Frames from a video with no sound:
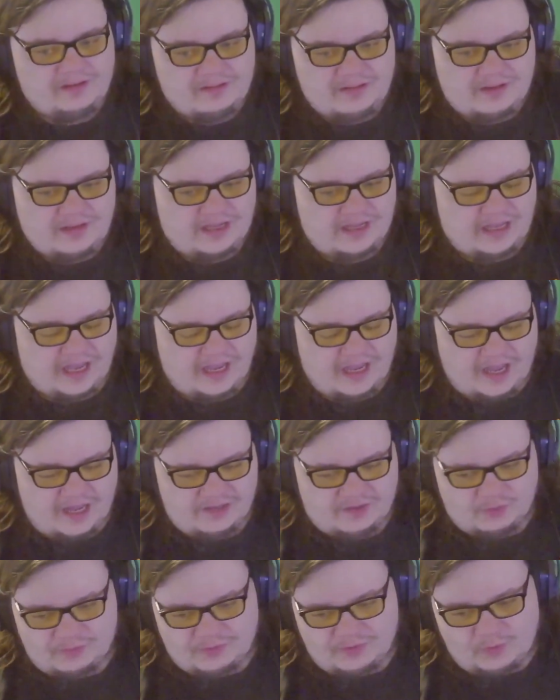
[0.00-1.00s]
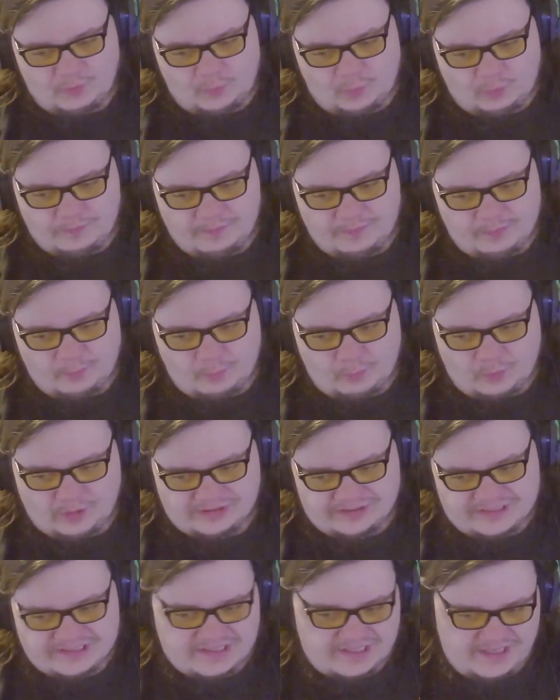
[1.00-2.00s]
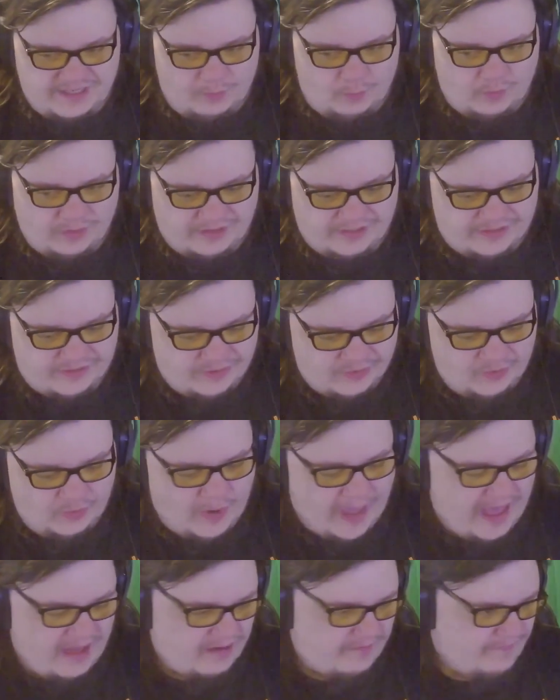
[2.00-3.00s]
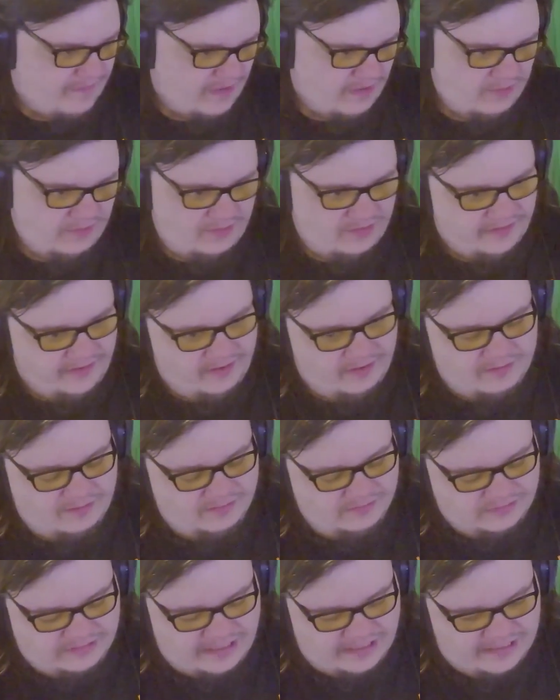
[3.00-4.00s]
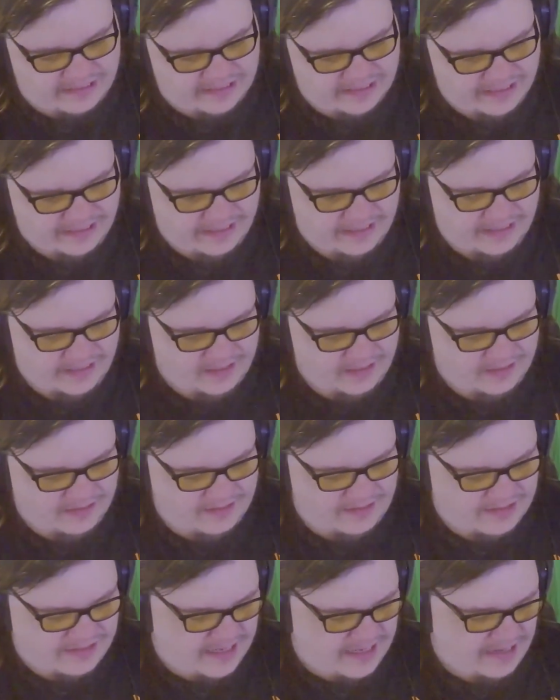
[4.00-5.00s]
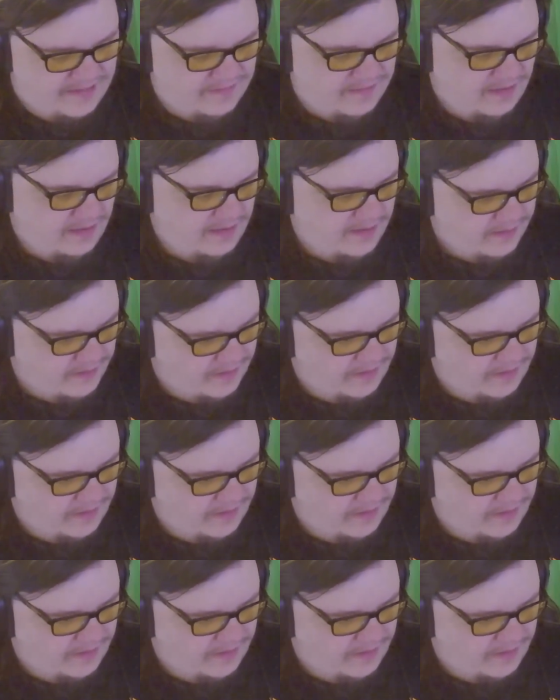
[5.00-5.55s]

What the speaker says: I don't know what to think, what to do, how to feel, you know, this, that, and the other.